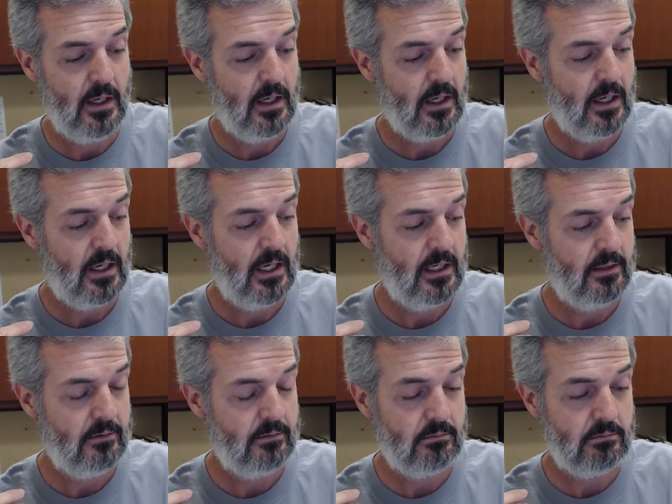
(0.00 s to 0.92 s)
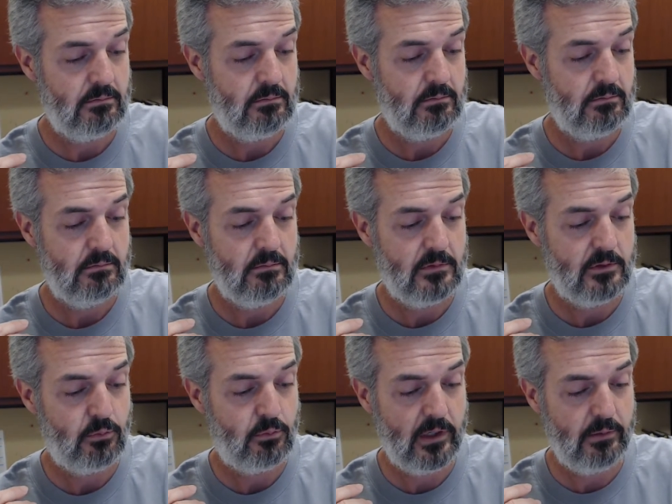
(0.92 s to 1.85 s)
And
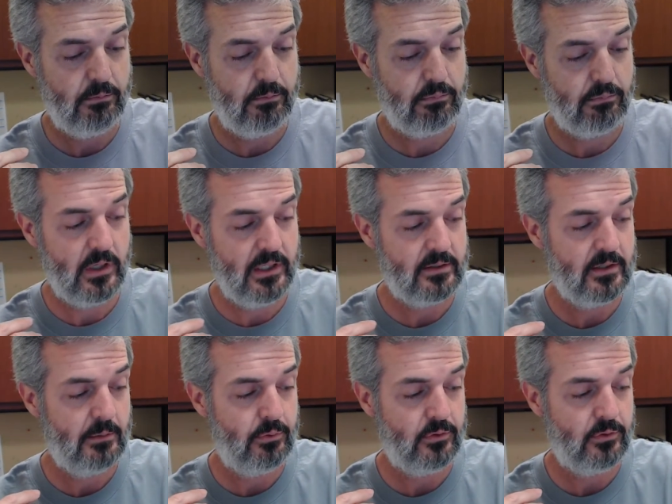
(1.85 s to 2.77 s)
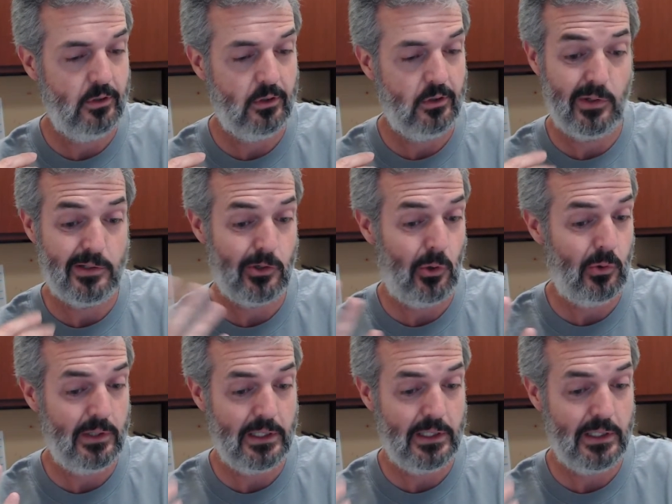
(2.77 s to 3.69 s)
pretty simple to look through. It's
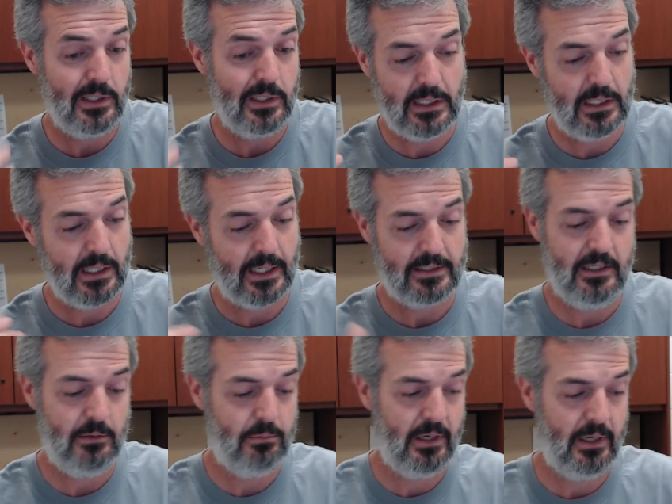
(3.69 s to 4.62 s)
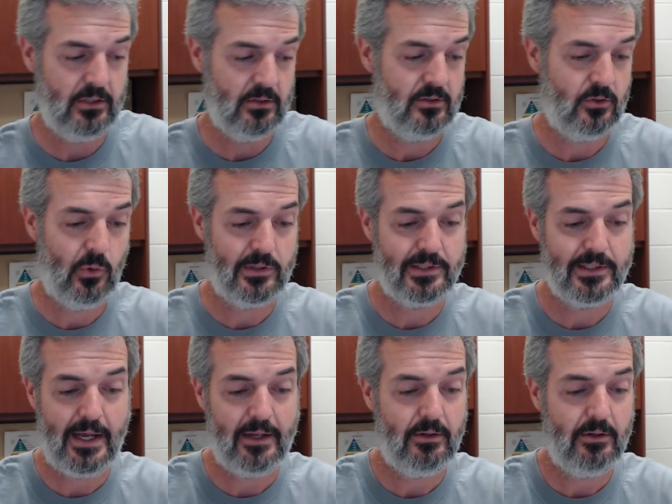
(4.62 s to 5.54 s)
only like 10 pages, so it's
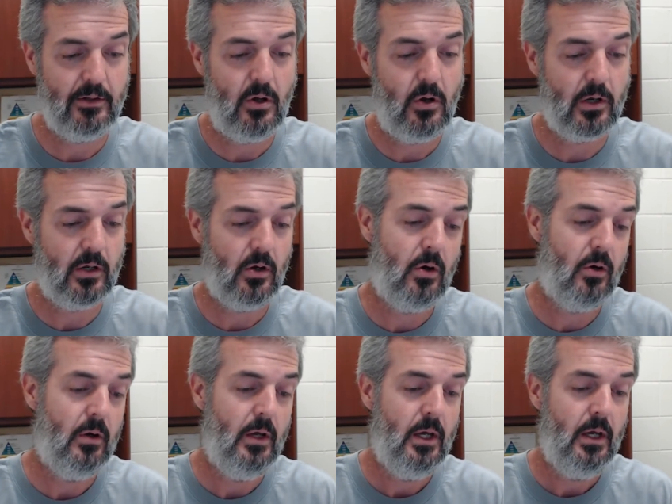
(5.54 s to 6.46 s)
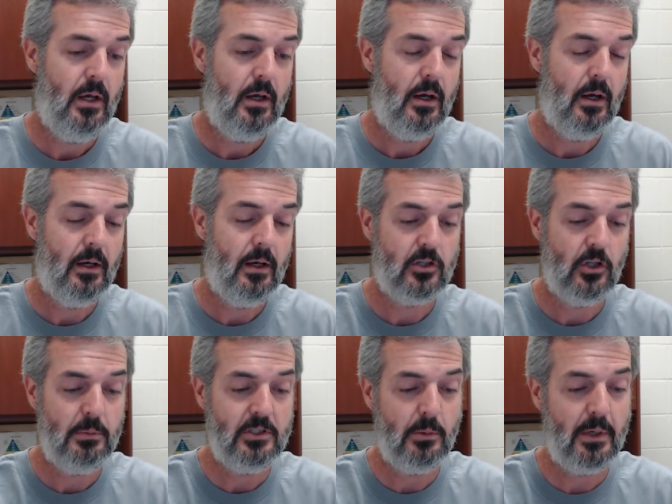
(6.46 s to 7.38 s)
not long at all. So
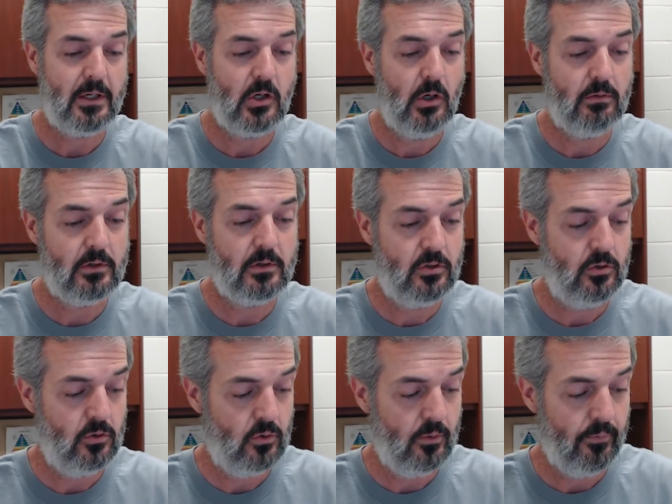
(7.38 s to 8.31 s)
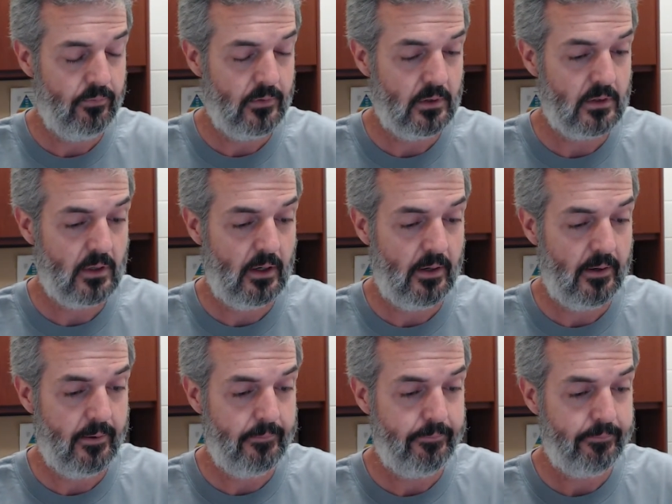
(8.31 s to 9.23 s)
let me jump back over to
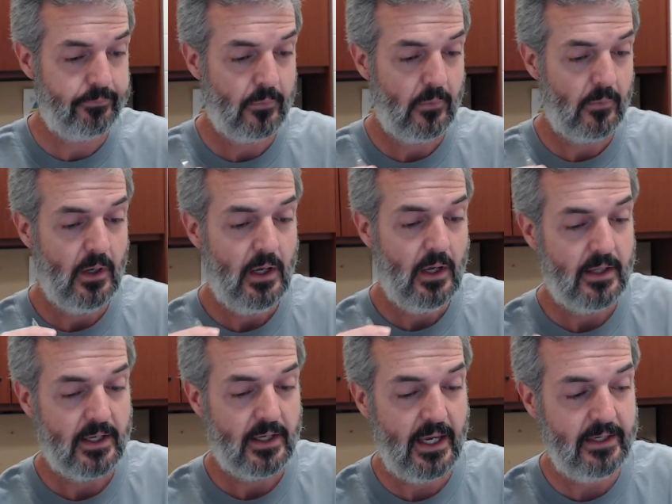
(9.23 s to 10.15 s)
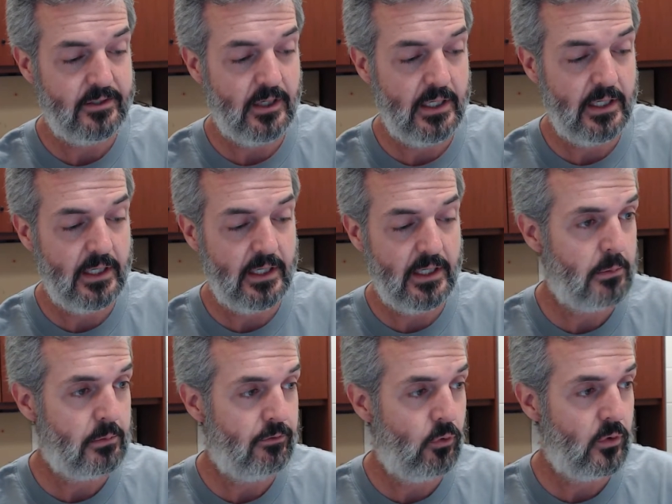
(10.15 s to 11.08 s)
the case studies in
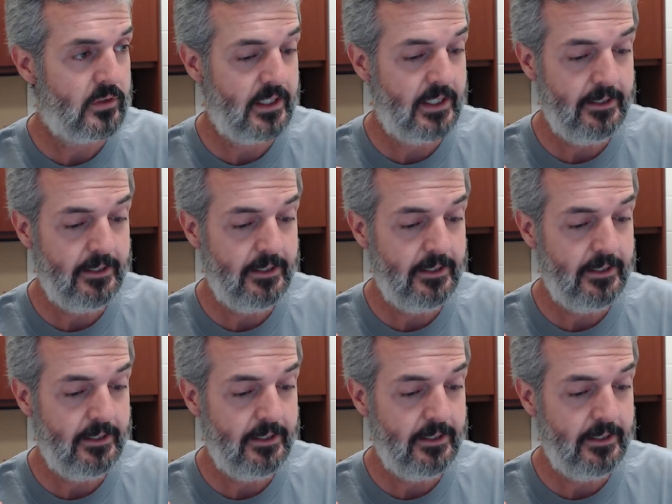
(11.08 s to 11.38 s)
chapter 14.